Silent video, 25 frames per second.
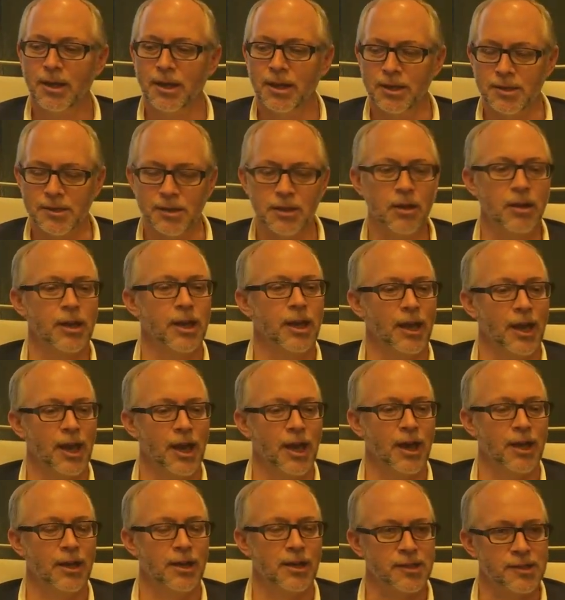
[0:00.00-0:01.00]
is looking
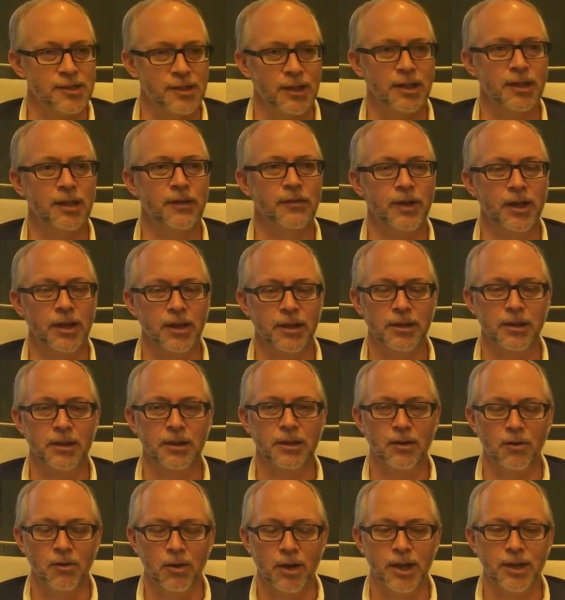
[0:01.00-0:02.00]
at a
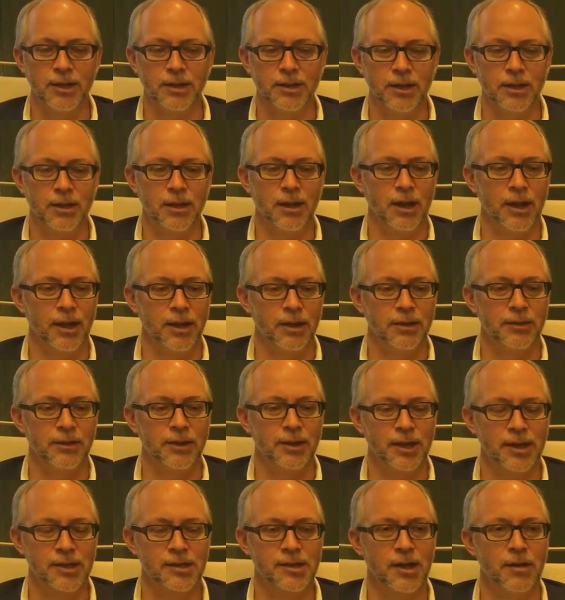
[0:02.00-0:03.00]
significant grade decline in the
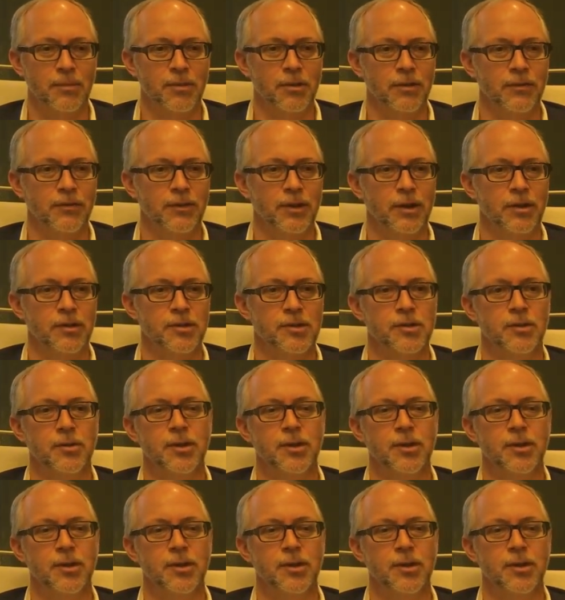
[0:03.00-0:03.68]
next couple of years.